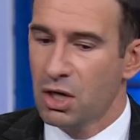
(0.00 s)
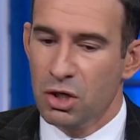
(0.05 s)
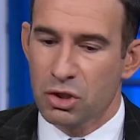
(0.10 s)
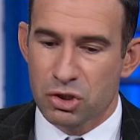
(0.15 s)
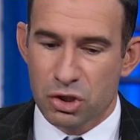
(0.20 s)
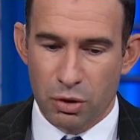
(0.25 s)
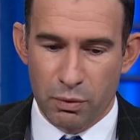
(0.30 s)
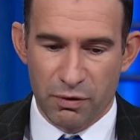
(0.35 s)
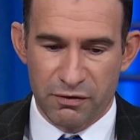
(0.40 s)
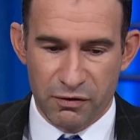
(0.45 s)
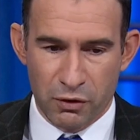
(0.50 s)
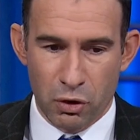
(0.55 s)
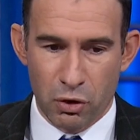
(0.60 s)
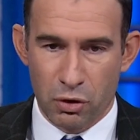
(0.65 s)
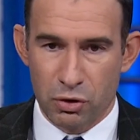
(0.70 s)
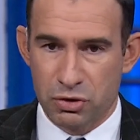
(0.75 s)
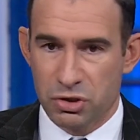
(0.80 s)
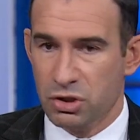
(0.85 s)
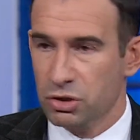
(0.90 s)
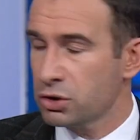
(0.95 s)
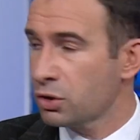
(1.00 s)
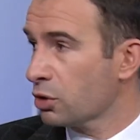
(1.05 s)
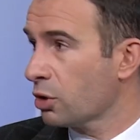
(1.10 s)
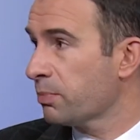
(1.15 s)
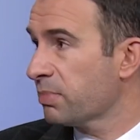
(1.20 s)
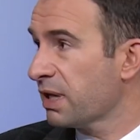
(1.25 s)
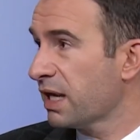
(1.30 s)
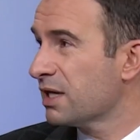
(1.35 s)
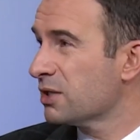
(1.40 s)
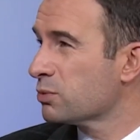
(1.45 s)
So, of course, the younger
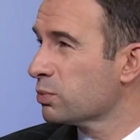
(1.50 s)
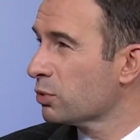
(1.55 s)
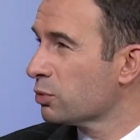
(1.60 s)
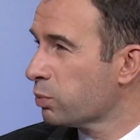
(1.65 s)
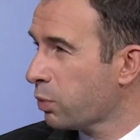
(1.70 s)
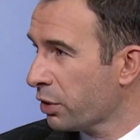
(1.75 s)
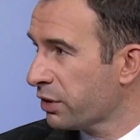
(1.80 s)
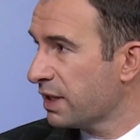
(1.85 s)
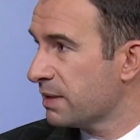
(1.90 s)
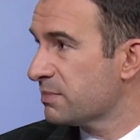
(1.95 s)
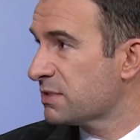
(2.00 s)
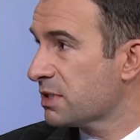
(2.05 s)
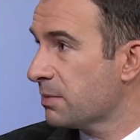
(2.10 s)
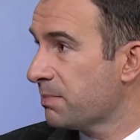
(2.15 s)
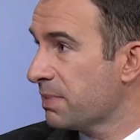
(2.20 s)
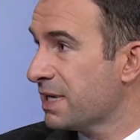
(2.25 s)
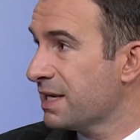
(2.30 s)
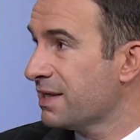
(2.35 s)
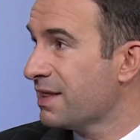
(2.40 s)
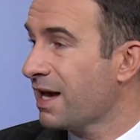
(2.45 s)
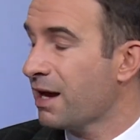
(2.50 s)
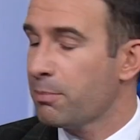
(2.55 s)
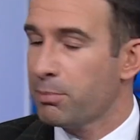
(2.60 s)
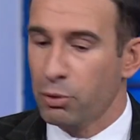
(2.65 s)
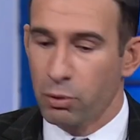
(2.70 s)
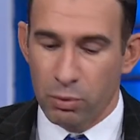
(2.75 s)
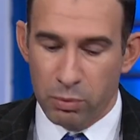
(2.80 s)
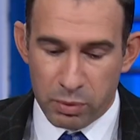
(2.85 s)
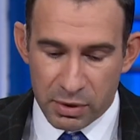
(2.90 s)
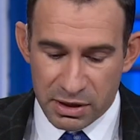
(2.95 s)
players would want him to be there,
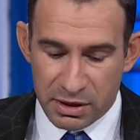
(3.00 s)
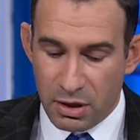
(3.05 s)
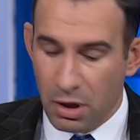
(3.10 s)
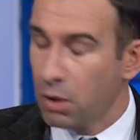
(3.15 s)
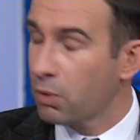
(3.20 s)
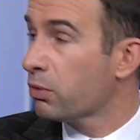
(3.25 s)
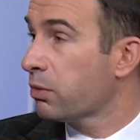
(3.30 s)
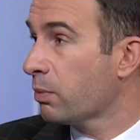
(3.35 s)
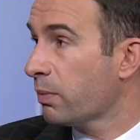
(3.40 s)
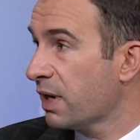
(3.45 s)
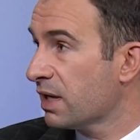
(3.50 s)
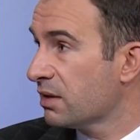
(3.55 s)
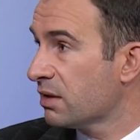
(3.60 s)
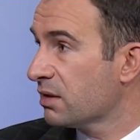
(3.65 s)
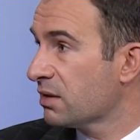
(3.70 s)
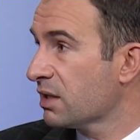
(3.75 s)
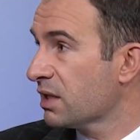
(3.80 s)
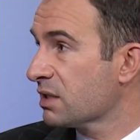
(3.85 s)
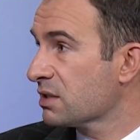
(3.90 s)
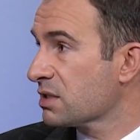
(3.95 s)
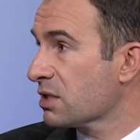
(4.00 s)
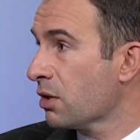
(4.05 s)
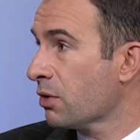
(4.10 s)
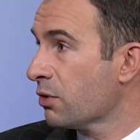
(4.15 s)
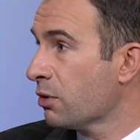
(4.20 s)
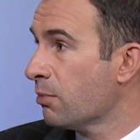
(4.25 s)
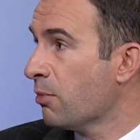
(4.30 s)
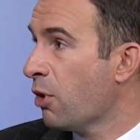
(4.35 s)
but we know the way that things are at the